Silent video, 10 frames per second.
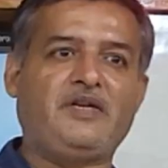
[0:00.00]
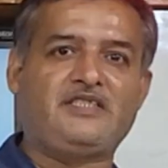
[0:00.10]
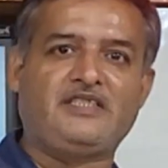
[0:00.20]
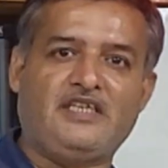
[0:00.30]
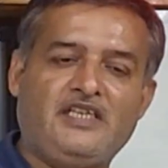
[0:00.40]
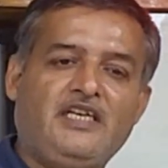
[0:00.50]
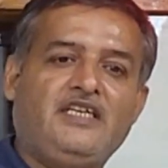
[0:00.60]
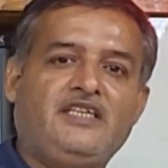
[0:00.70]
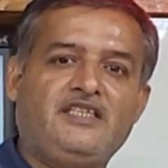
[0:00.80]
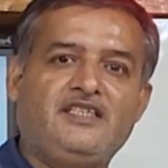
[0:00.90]
personal
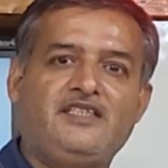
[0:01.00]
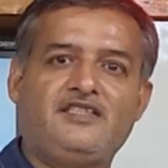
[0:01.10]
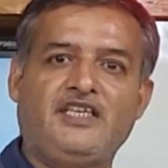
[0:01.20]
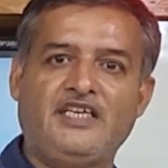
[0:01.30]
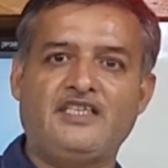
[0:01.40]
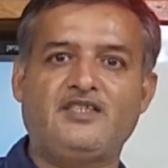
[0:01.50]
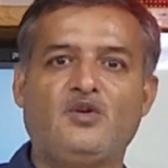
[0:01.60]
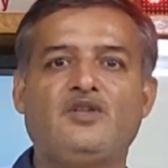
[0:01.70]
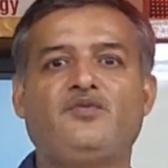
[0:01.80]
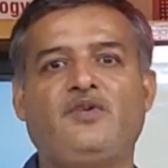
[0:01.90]
things
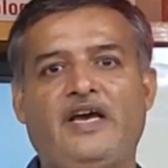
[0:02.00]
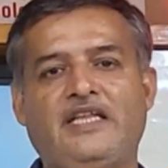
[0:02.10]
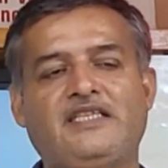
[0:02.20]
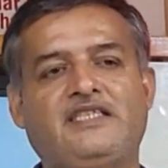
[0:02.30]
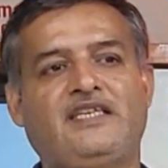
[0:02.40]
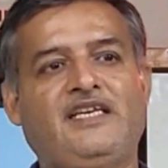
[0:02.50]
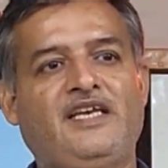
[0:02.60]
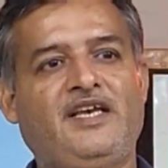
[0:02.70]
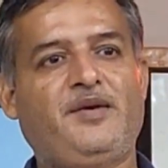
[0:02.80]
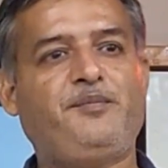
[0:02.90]
or the files
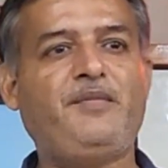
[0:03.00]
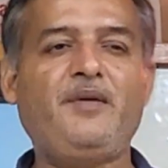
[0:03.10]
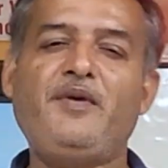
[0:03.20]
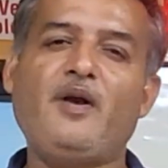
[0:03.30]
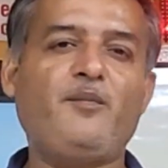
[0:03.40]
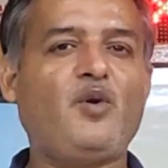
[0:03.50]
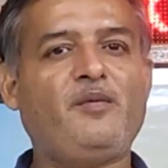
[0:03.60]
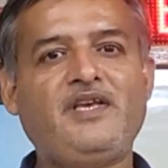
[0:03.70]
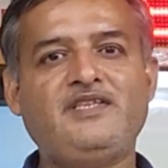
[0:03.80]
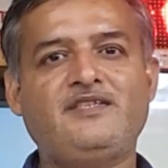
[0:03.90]
may be
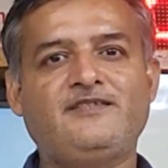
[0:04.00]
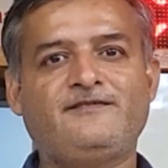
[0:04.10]
compromised?